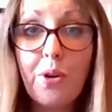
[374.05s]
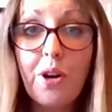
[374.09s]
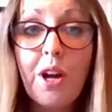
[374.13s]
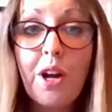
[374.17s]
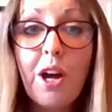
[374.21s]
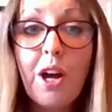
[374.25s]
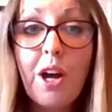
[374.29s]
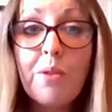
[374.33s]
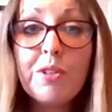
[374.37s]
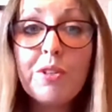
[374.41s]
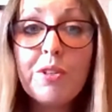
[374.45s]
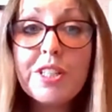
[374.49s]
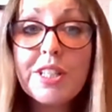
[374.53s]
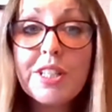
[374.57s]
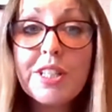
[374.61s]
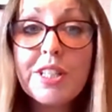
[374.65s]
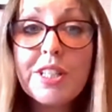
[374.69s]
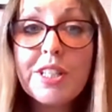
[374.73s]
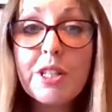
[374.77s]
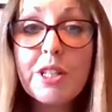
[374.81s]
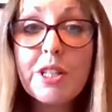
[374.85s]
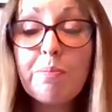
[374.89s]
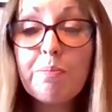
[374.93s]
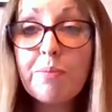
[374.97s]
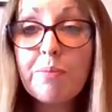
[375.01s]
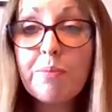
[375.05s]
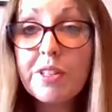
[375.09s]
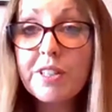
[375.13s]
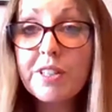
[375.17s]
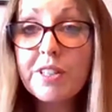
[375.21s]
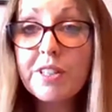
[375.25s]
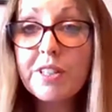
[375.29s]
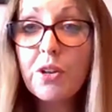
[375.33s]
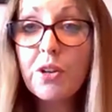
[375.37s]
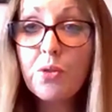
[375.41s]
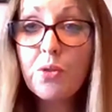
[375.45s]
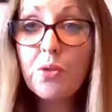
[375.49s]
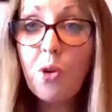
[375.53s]
which is that there's
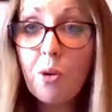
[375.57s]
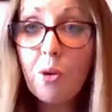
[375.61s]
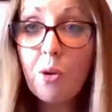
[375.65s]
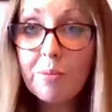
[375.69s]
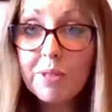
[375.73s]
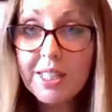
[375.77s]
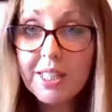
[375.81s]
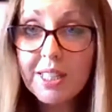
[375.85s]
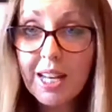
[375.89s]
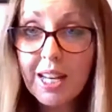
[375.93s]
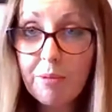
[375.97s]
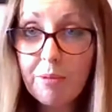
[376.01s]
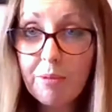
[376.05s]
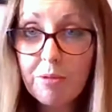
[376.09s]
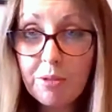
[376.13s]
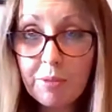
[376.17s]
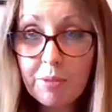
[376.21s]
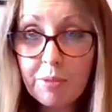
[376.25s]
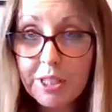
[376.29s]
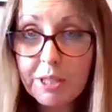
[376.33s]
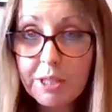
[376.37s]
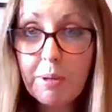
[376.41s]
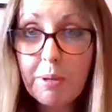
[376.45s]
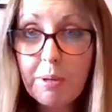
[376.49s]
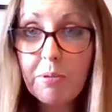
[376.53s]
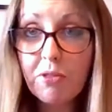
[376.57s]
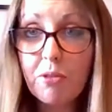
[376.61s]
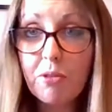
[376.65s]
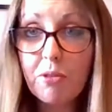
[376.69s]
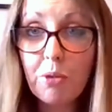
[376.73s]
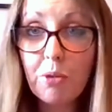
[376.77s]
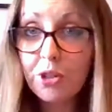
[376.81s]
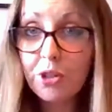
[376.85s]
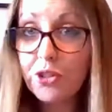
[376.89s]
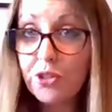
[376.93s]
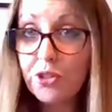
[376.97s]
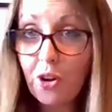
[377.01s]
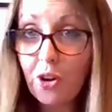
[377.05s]
an enormous clamour amongst people for more
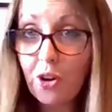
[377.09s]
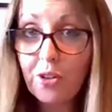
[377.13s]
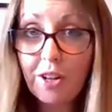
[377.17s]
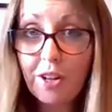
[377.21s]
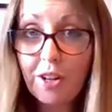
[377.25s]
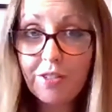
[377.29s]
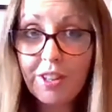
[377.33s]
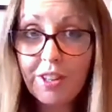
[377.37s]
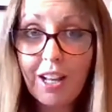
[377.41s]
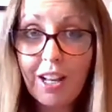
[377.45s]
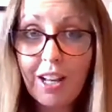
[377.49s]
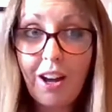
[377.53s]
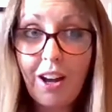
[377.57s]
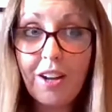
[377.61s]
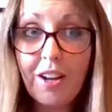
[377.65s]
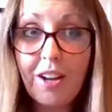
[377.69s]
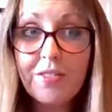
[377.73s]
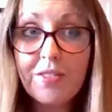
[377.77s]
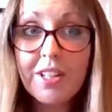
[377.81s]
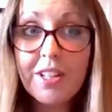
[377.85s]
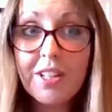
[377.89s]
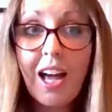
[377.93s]
control over their lives,